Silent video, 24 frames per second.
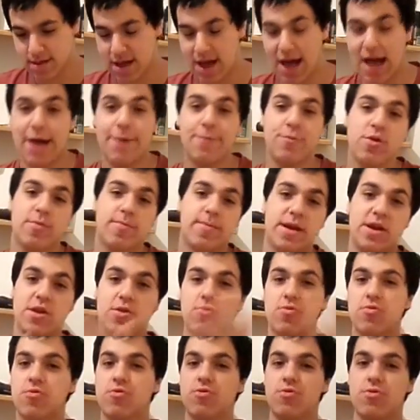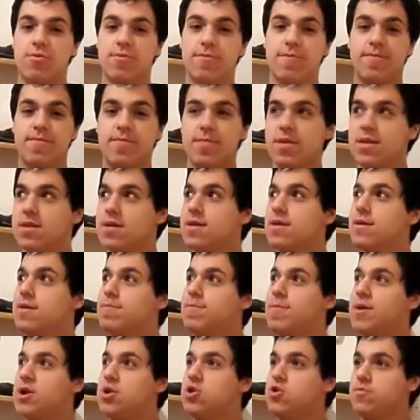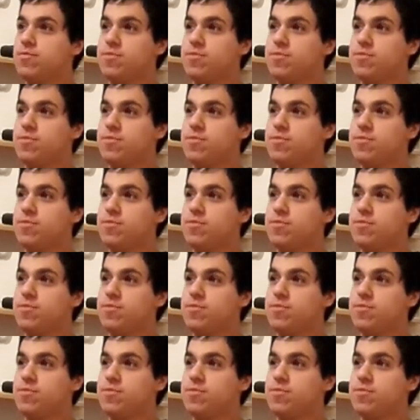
I'm with my new home, my new